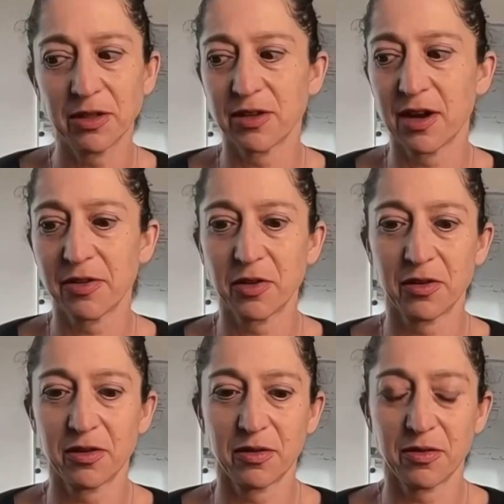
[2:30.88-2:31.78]
It's not
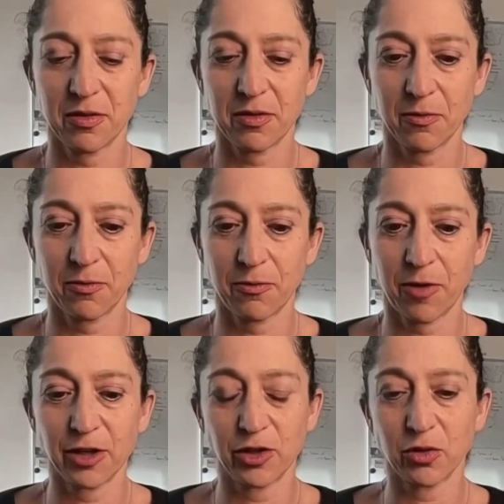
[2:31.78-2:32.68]
the
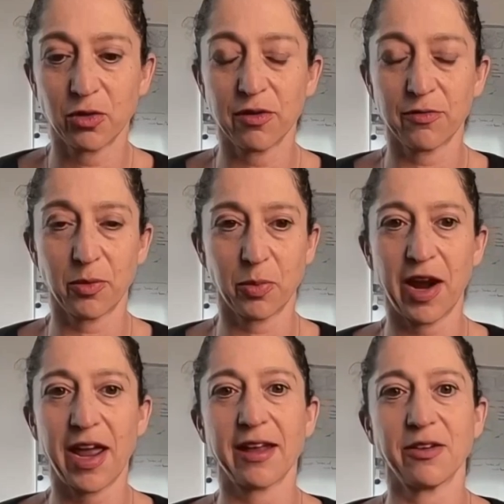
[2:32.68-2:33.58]
front door of the
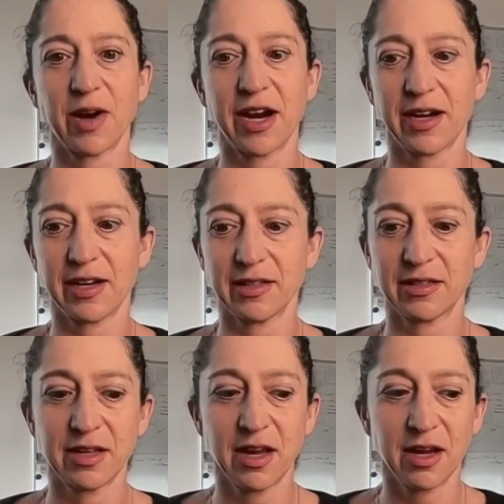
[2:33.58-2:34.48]
brand, right? It's
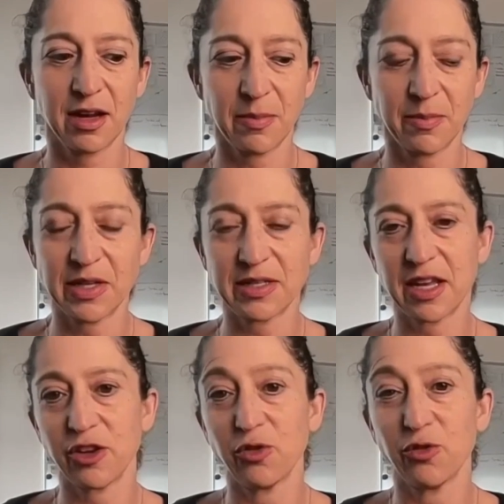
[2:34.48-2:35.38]
right. Companies
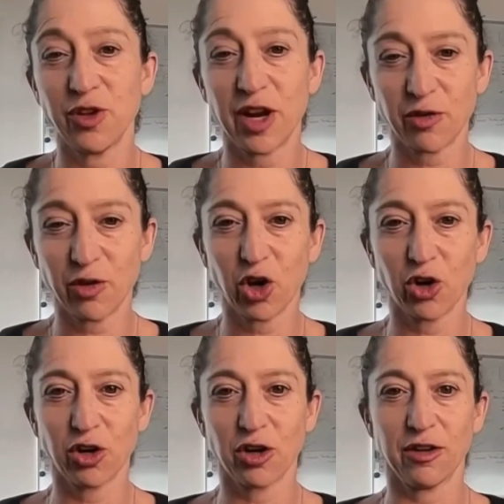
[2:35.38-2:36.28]
that you've never
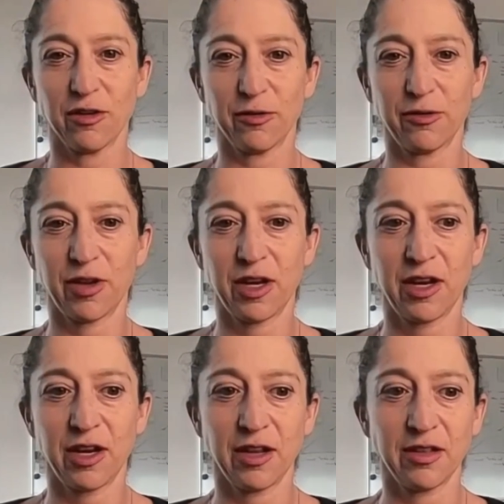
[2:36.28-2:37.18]
heard of
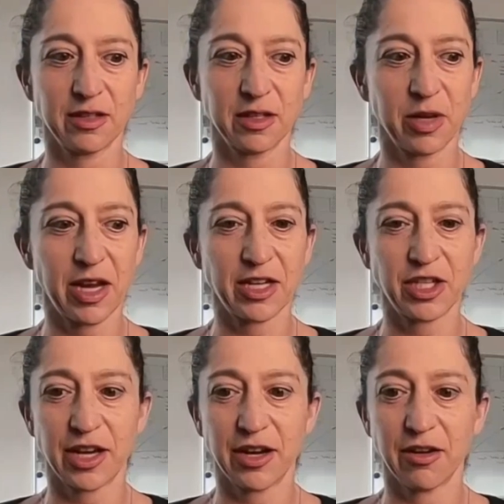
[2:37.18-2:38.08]
in the supply
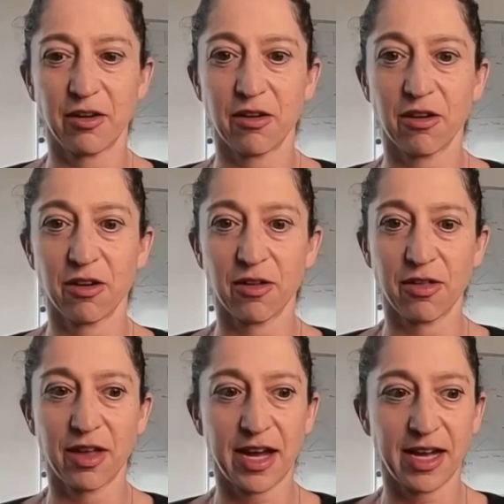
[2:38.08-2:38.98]
chain are
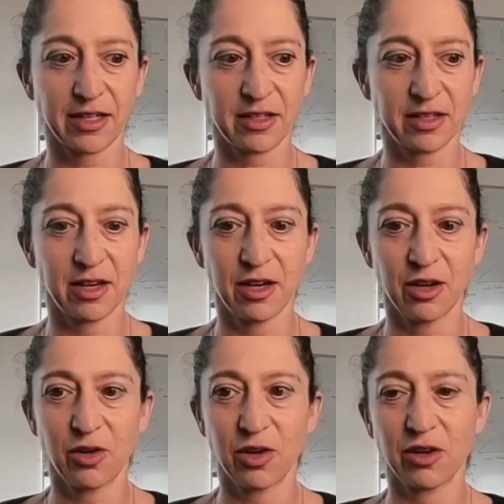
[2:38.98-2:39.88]
that
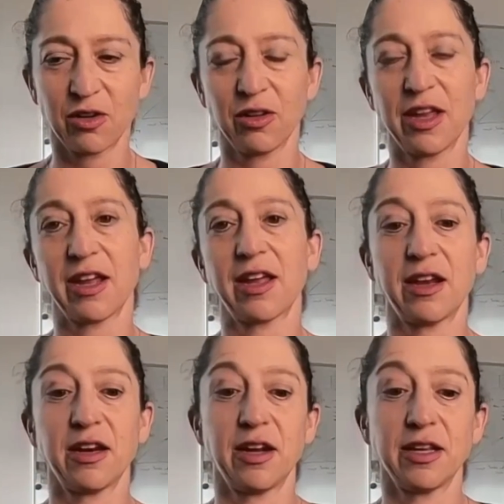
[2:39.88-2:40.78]
critical link.
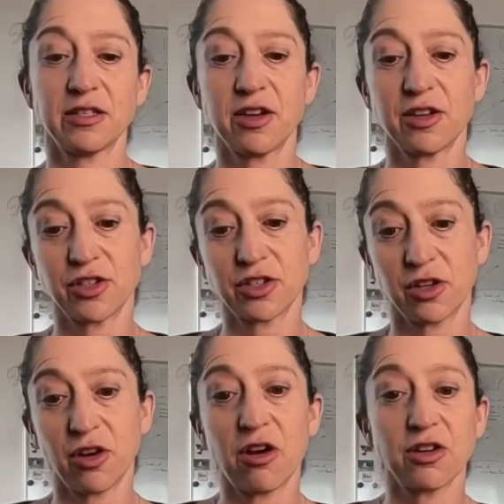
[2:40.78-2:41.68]
And it's not just in
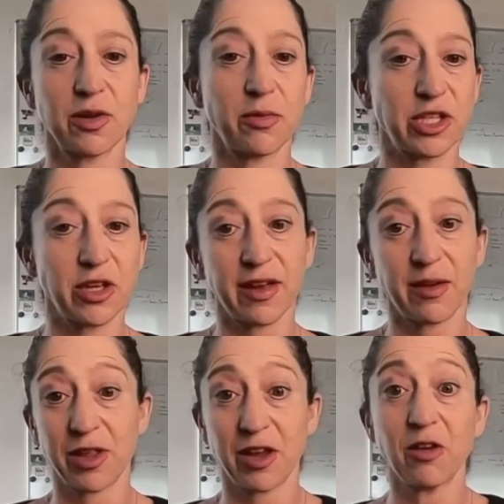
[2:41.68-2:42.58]
cars, right? We saw that
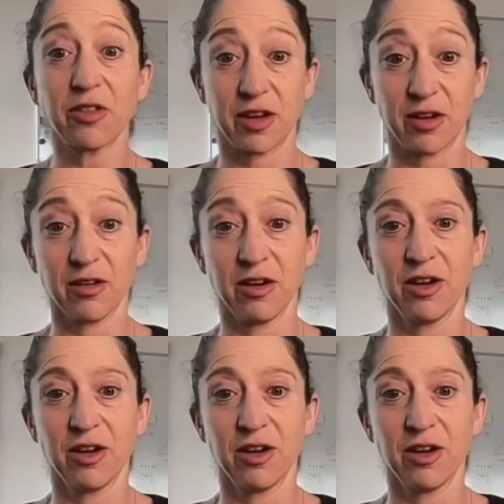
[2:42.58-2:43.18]
with healthcare.